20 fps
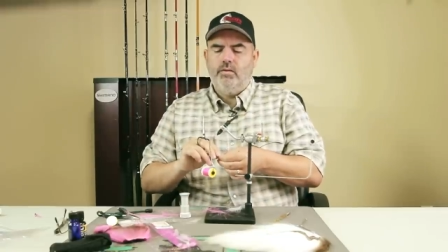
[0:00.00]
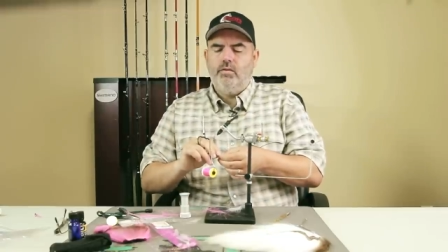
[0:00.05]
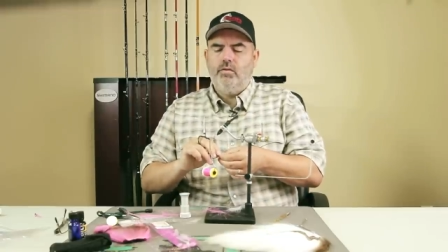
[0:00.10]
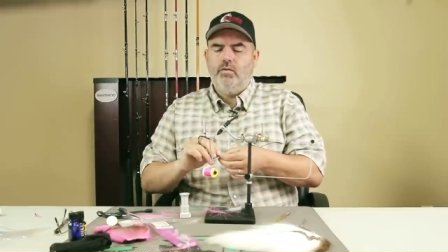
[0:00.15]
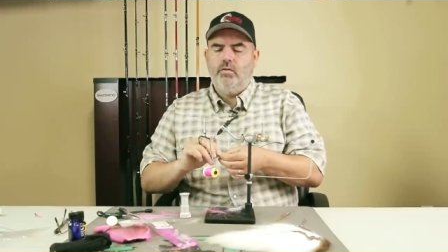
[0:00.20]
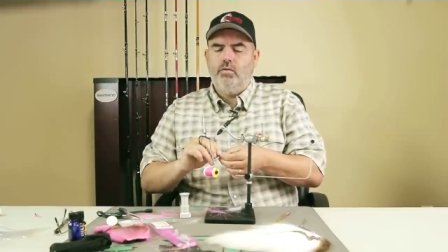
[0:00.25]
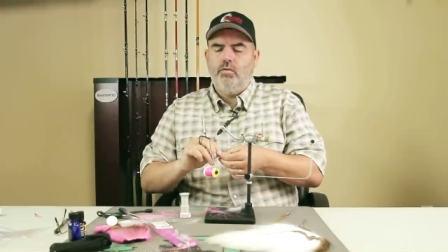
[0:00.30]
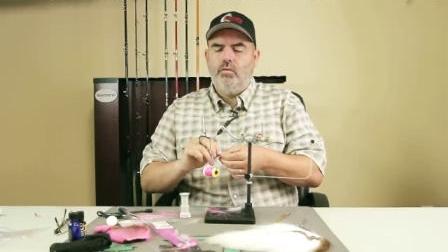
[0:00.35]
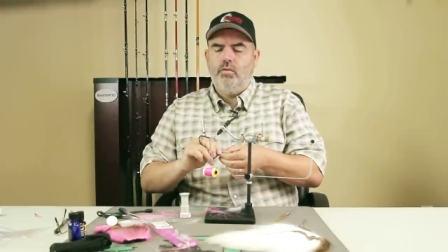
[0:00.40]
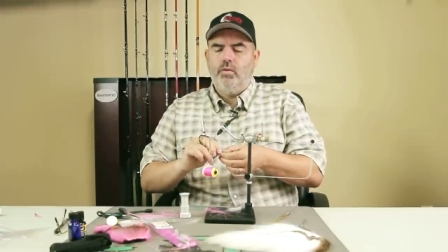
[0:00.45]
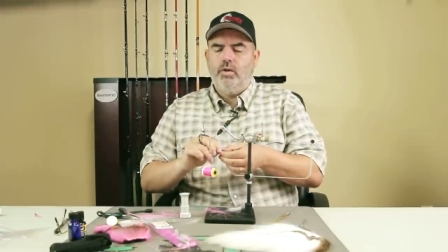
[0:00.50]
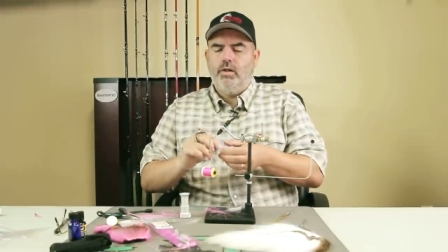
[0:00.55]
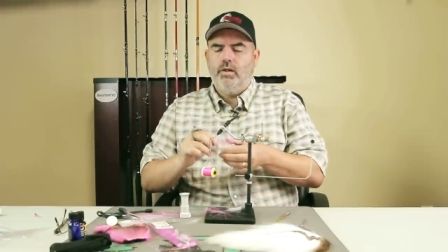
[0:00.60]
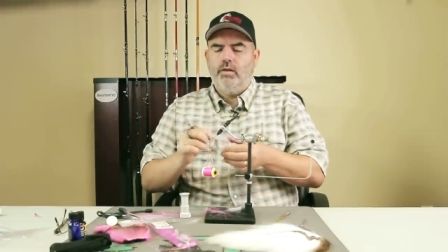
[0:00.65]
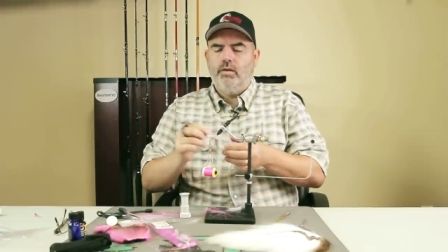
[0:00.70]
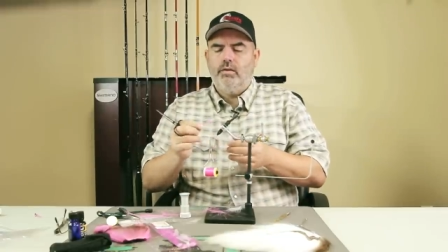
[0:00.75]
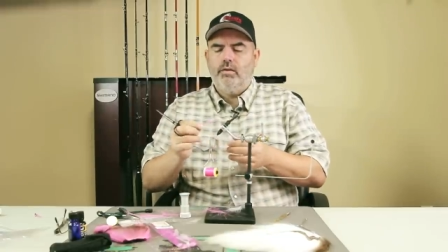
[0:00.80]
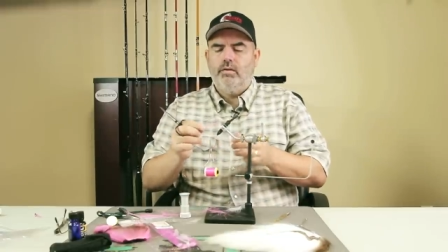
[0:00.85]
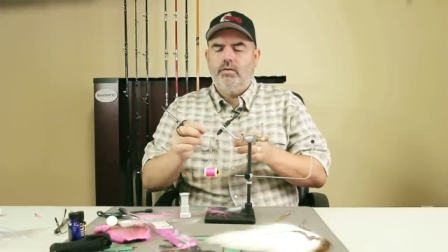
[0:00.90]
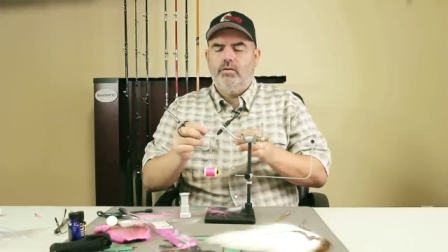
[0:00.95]
to
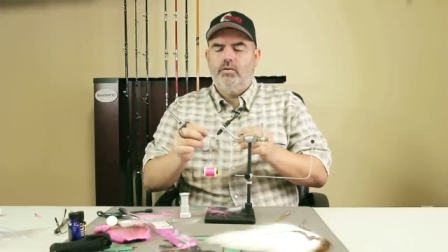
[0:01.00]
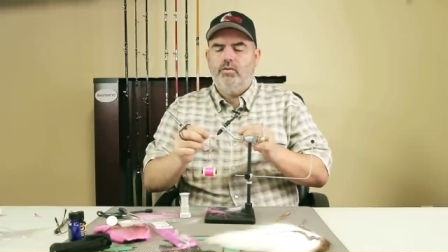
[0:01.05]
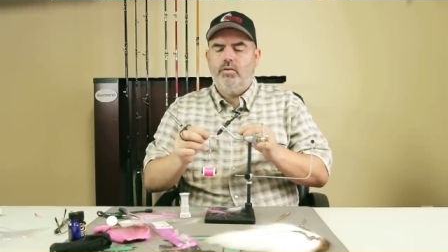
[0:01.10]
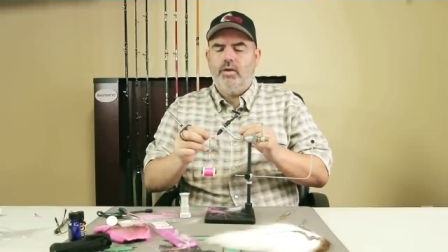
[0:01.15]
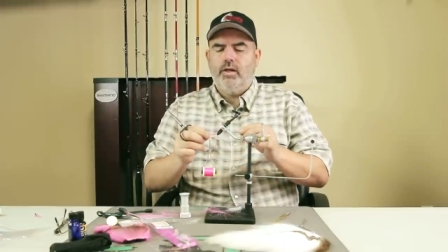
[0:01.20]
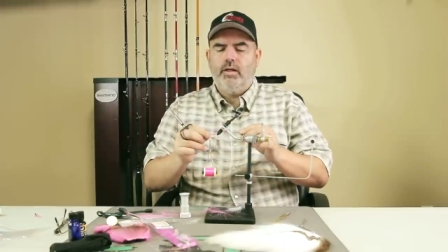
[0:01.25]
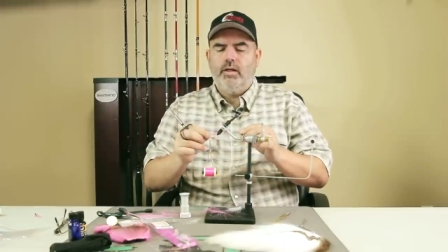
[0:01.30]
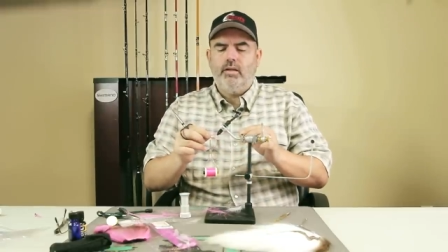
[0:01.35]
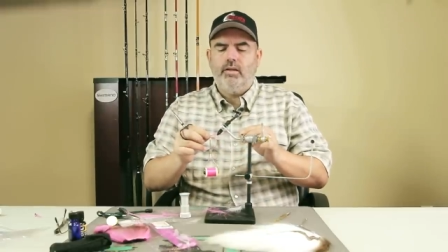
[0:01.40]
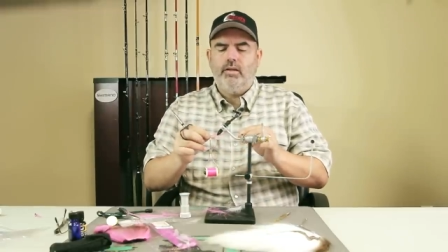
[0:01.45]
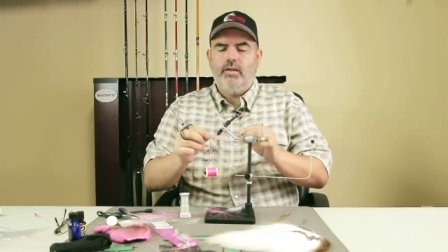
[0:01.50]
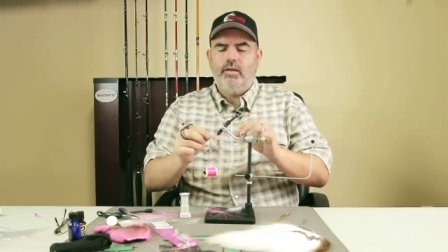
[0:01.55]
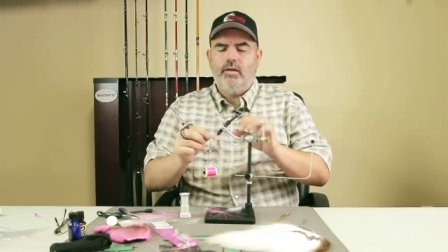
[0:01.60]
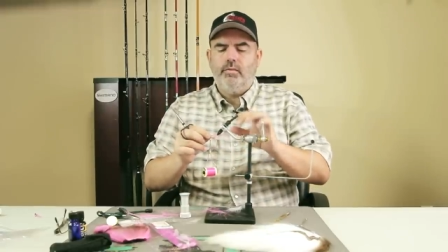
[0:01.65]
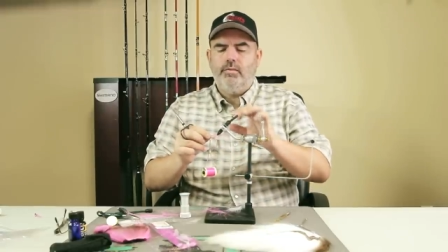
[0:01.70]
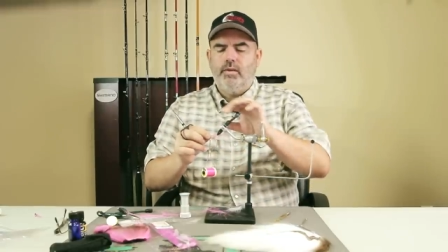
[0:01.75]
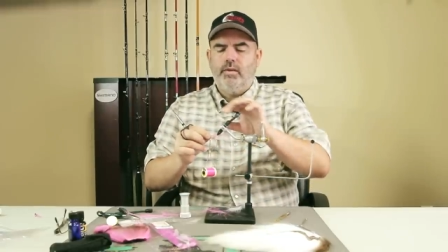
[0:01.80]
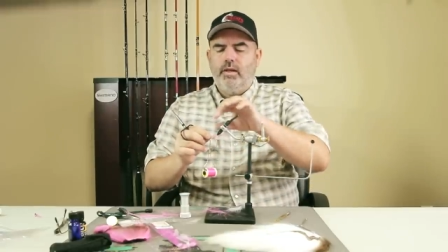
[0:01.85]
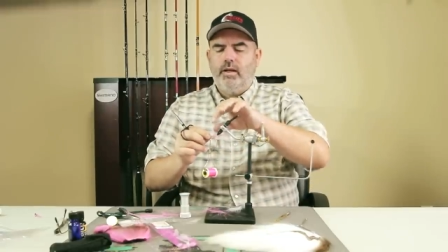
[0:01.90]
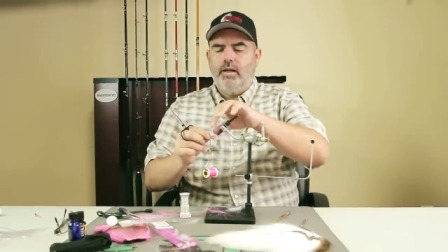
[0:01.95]
uh, try to clean
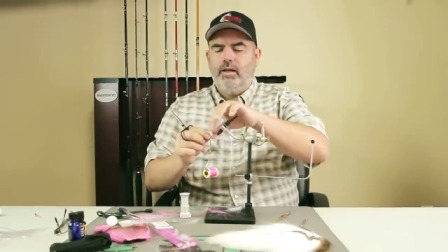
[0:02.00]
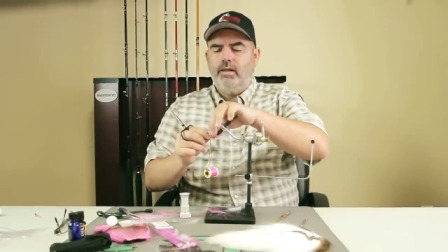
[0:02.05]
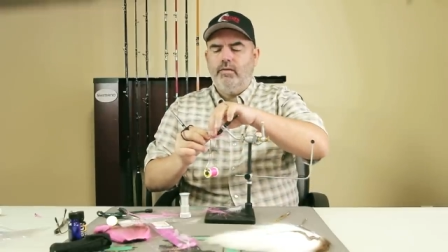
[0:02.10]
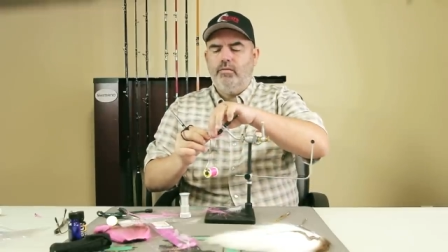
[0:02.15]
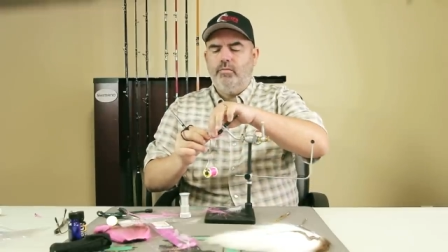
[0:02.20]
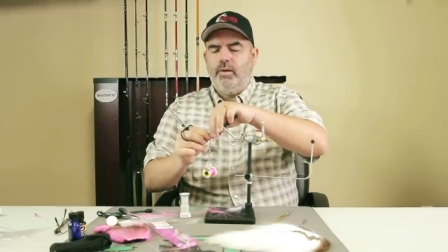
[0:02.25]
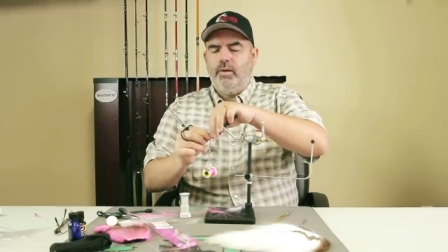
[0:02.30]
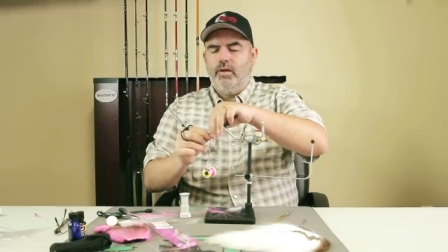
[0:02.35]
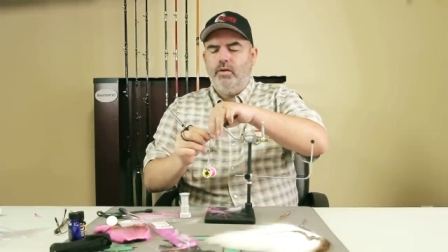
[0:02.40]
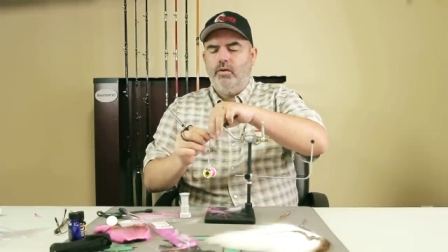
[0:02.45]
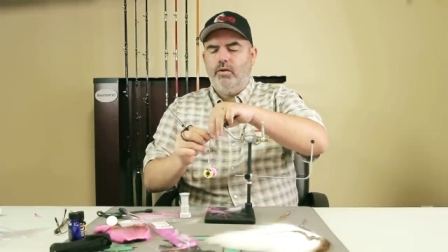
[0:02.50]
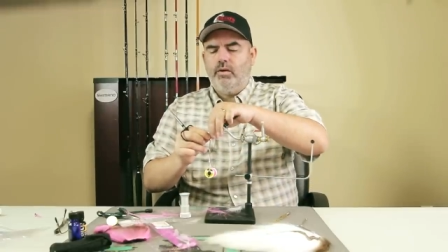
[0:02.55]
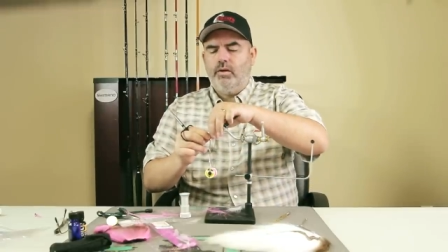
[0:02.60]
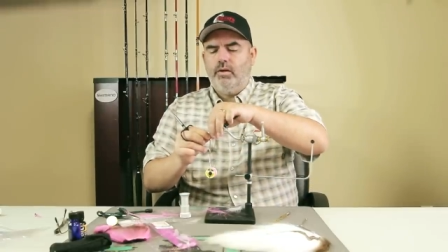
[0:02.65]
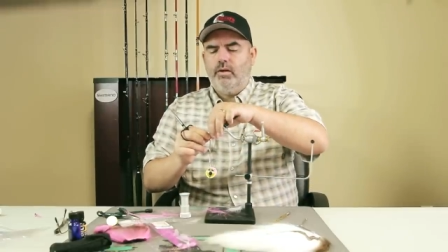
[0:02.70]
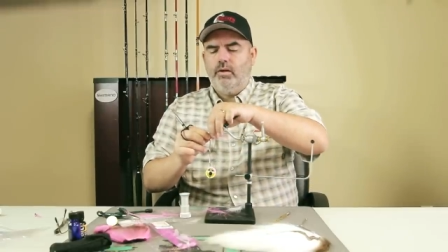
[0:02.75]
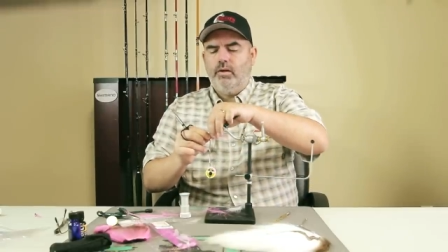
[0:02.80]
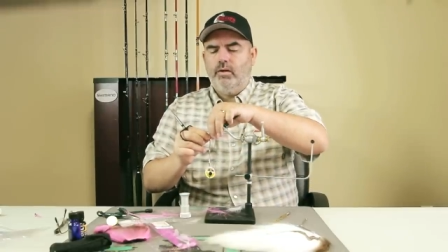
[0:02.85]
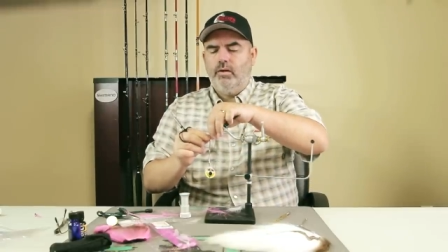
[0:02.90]
up the eye of my hook.